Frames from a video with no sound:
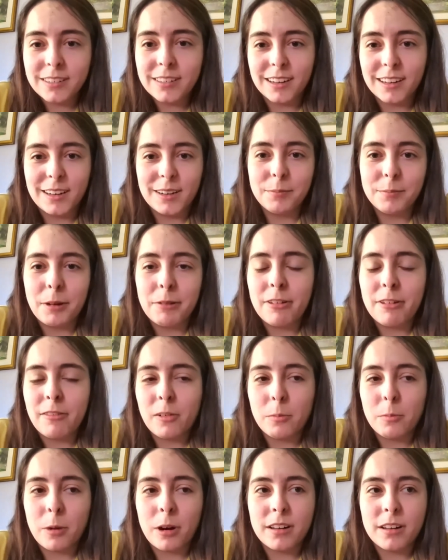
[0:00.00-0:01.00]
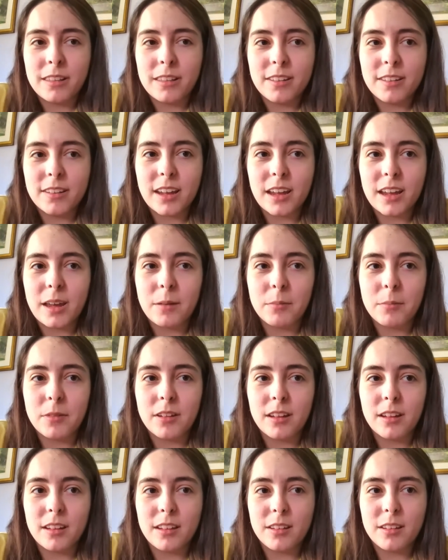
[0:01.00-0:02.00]
My favorite part of these games
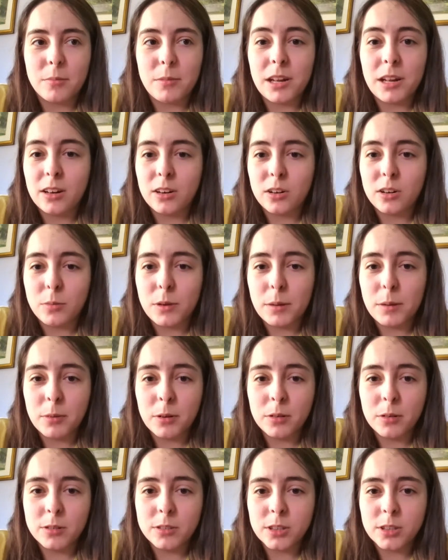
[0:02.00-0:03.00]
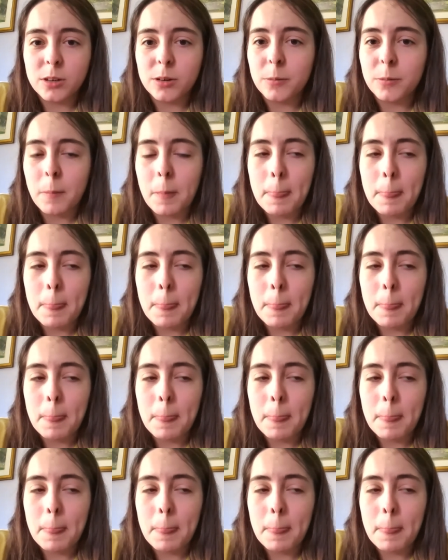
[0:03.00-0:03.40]
is meeting new people, so